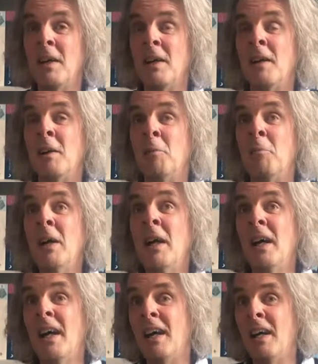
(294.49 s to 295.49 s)
Um,
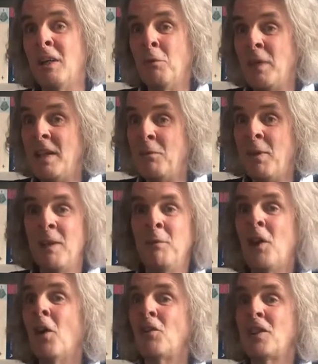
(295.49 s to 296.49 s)
uh, we, we,
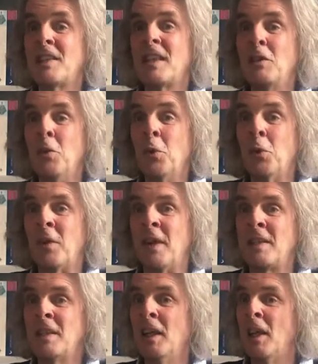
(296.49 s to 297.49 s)
we can't just ignore
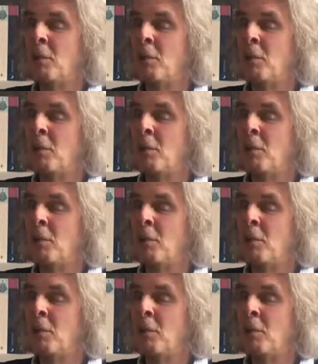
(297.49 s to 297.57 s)
it